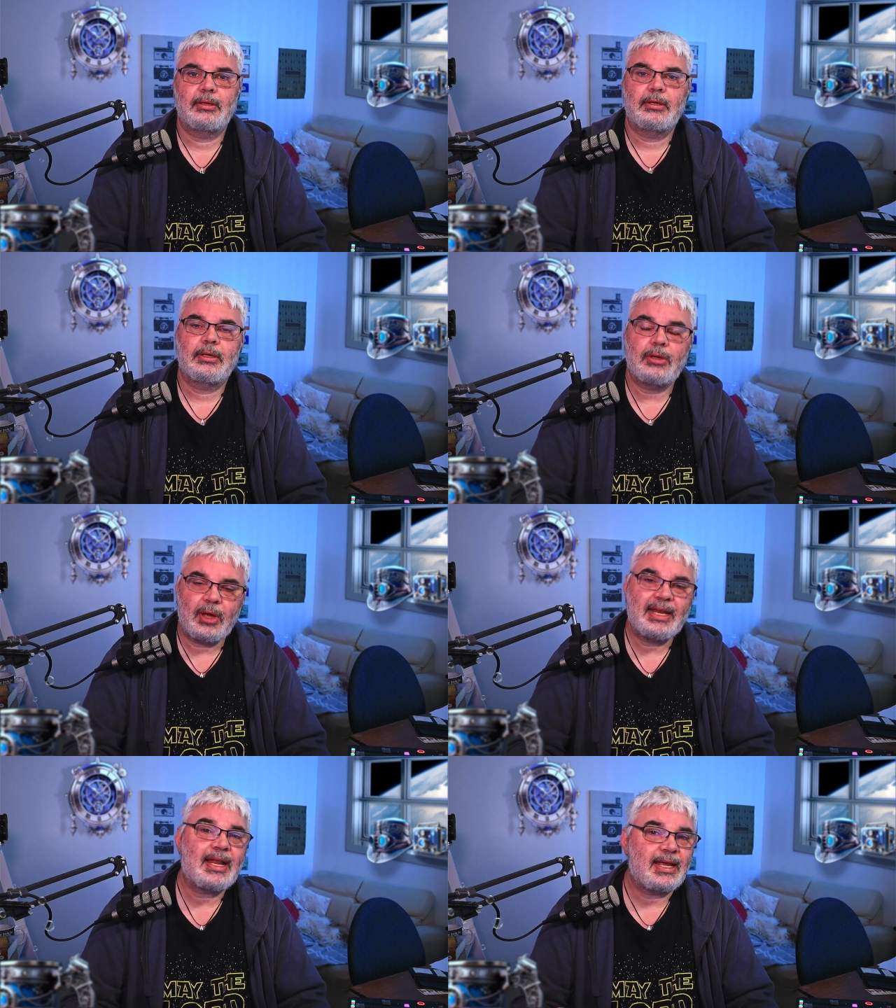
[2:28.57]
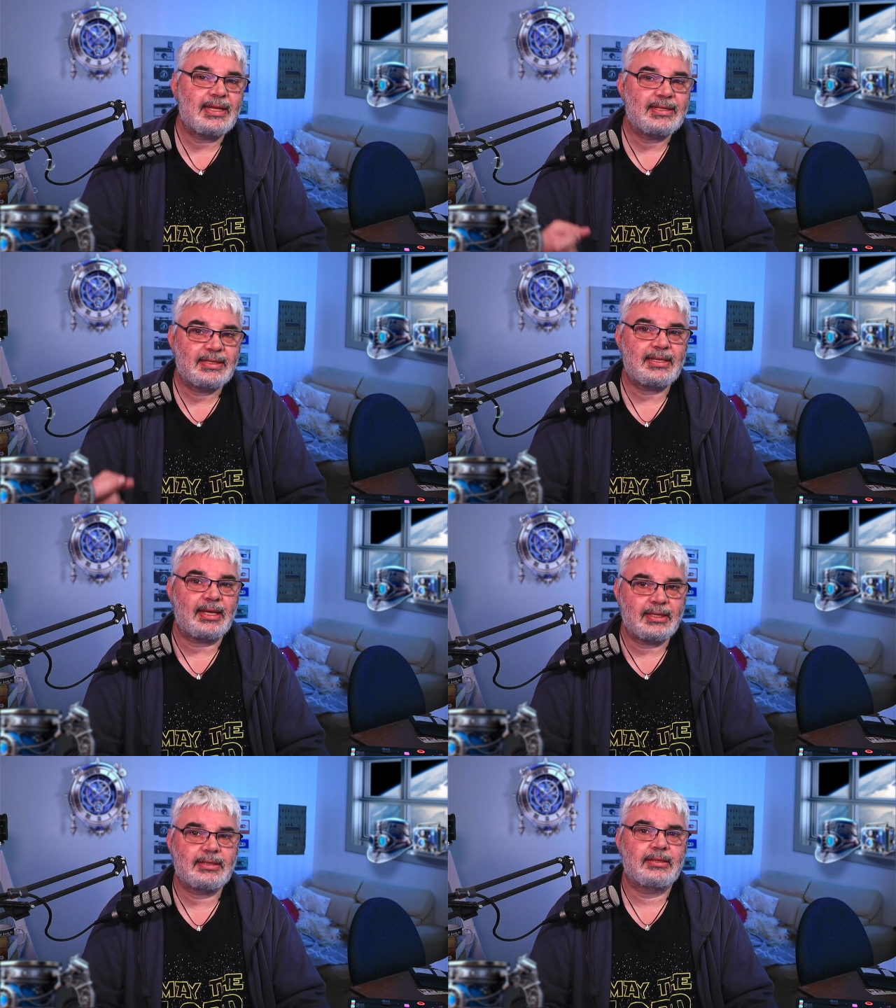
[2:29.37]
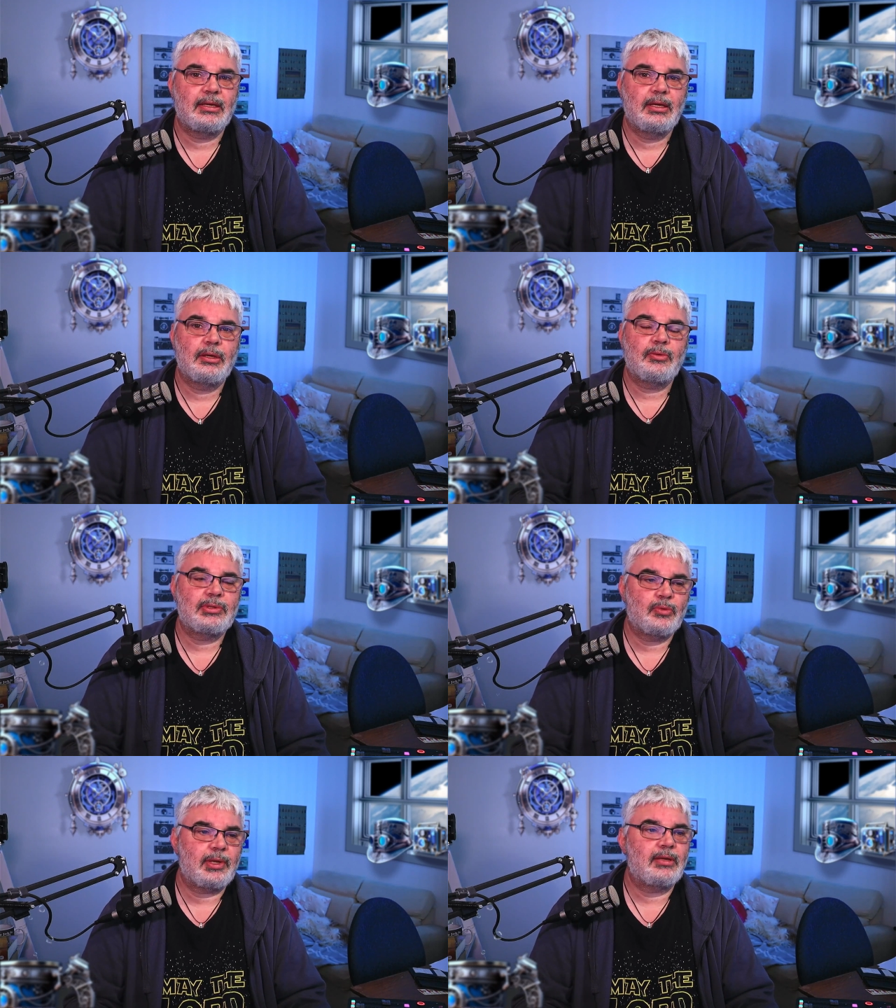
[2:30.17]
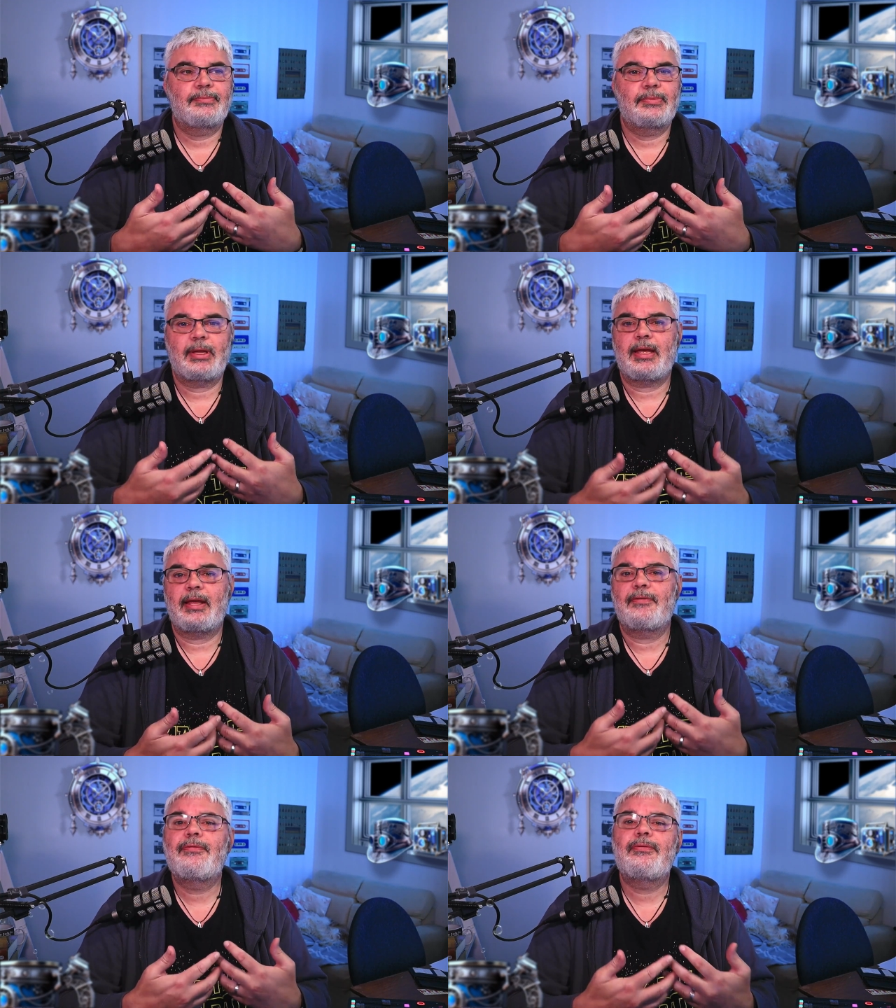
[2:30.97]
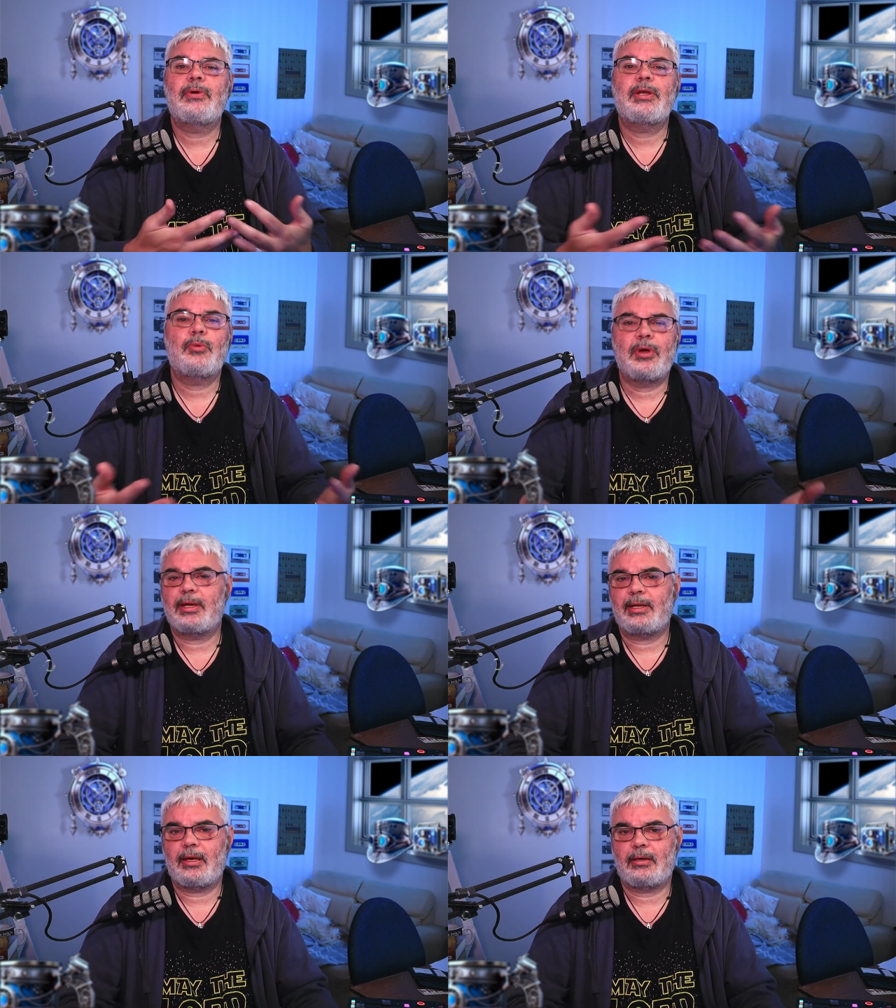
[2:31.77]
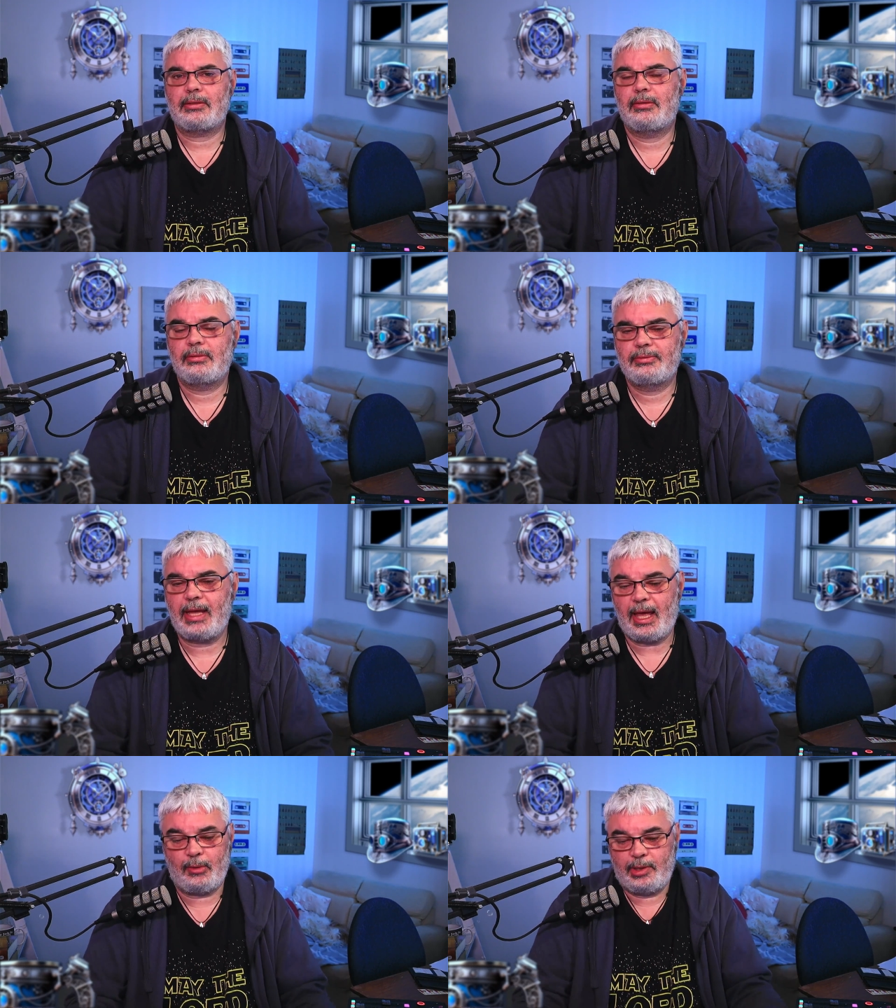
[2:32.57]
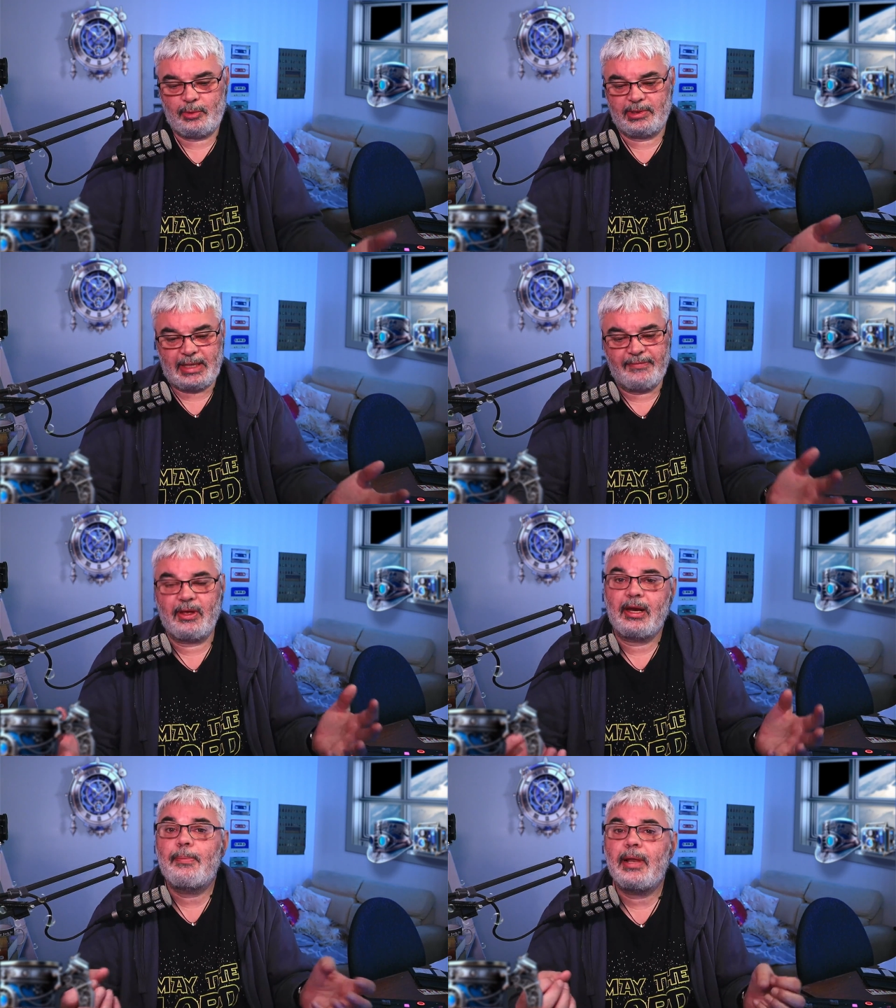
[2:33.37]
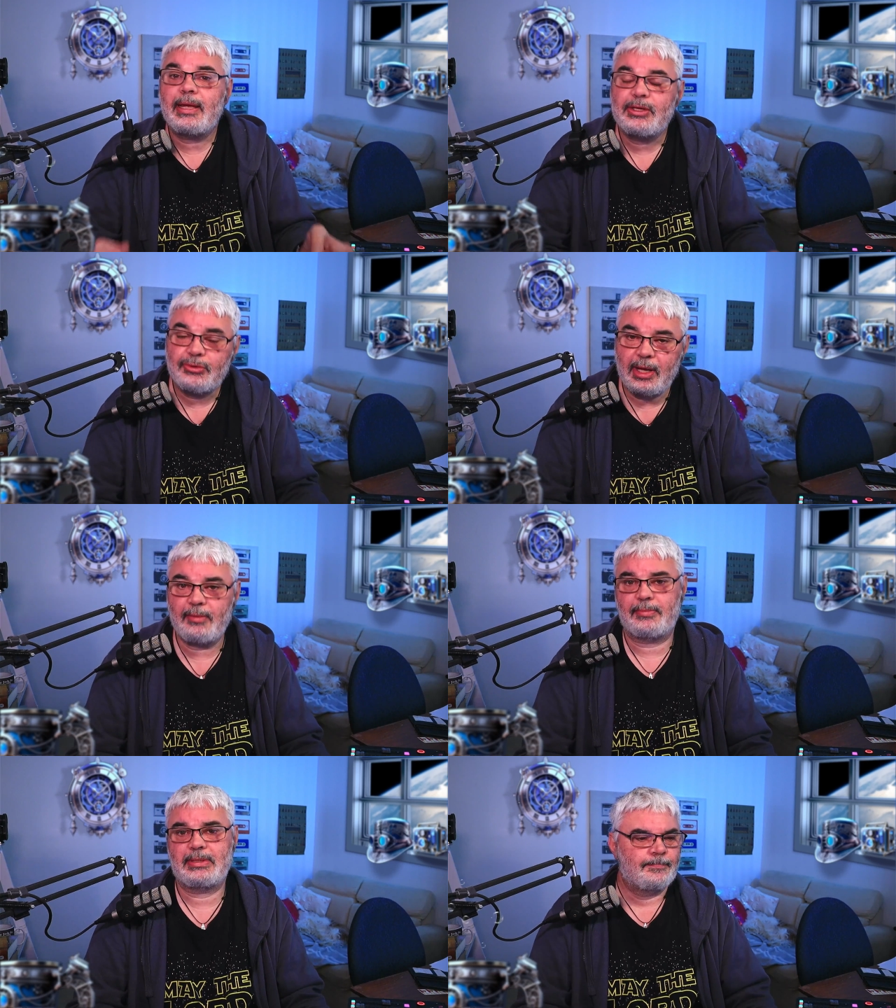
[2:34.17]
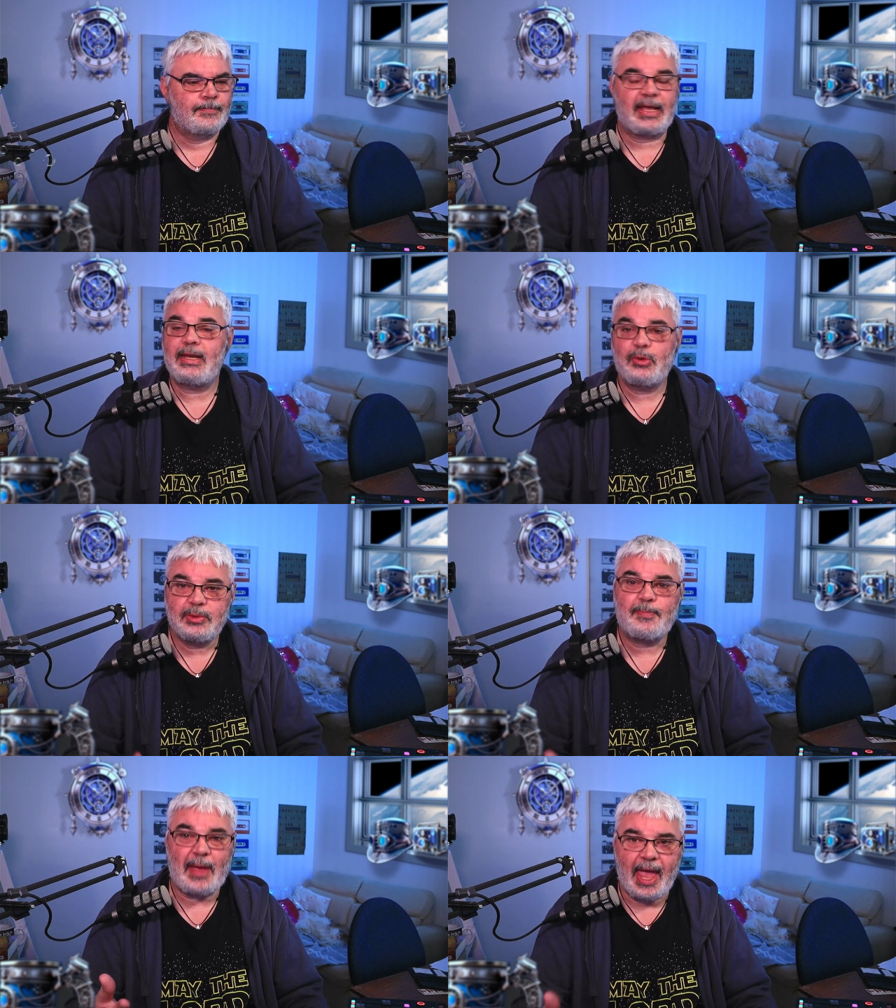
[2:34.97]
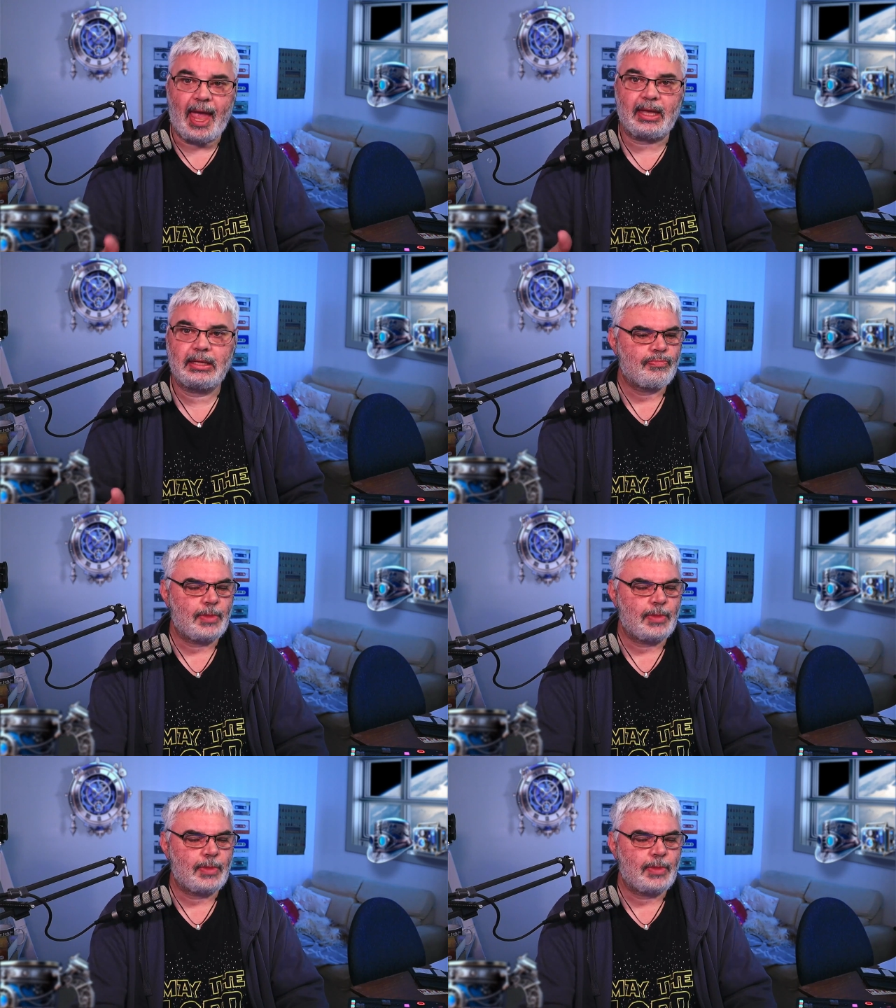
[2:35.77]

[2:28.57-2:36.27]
1986 was when they had fully worked out how he was even going to play drums, and he was back.